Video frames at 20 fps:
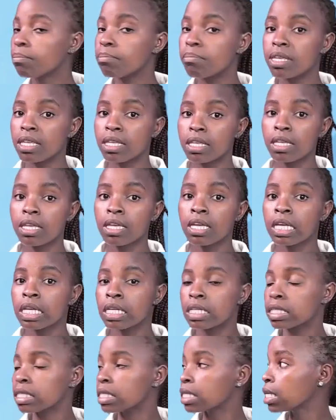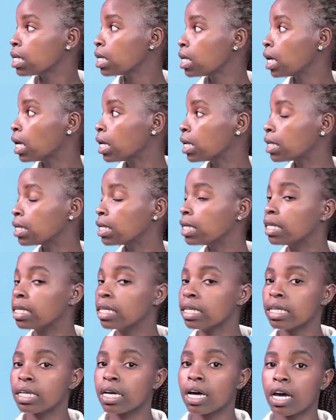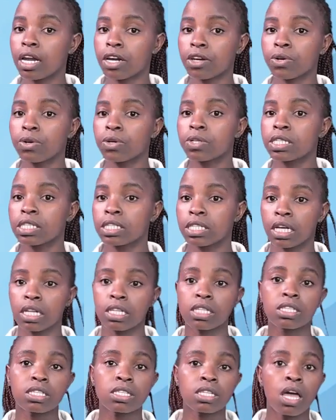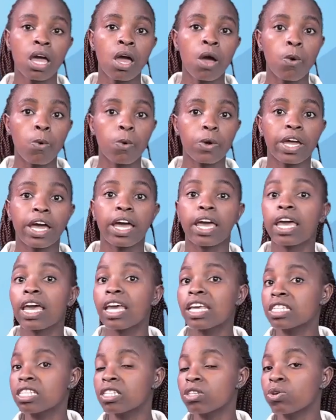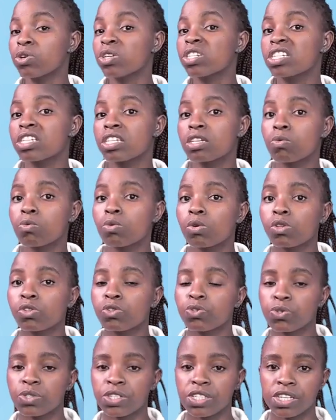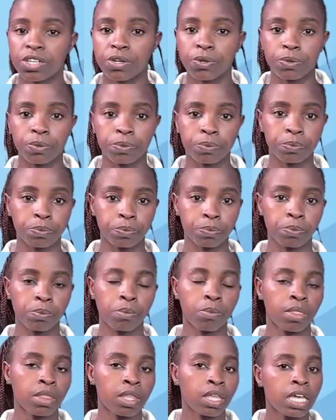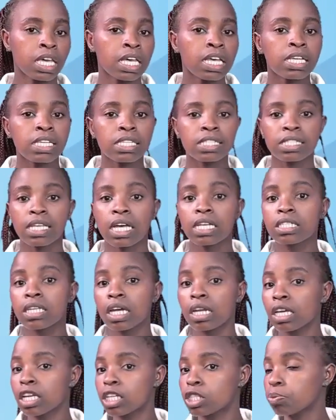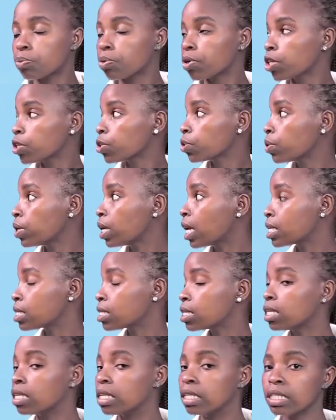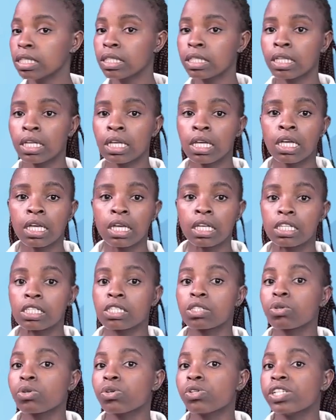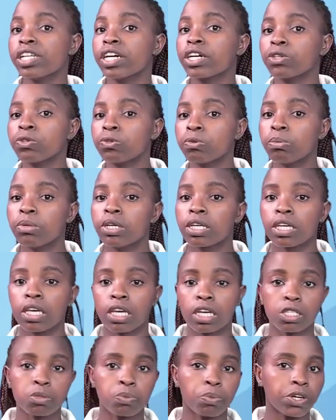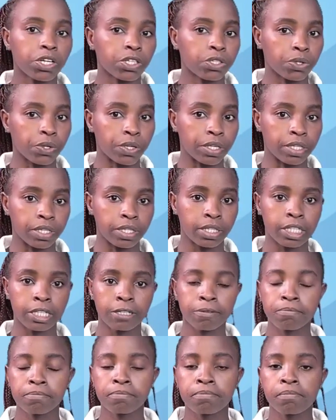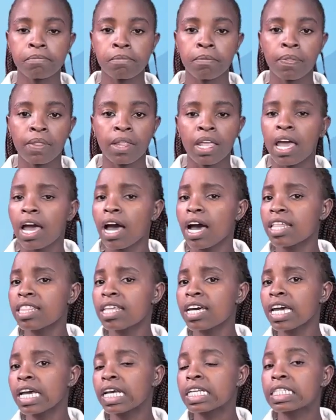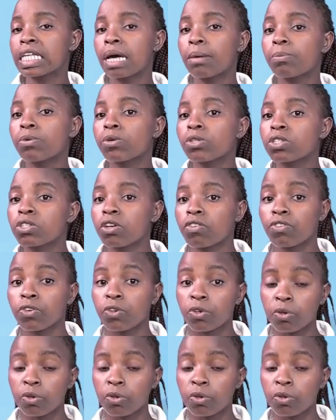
b, c, and d are constants where a is not equal to 0. Such an expression as this is called a cubic expression. Other examples of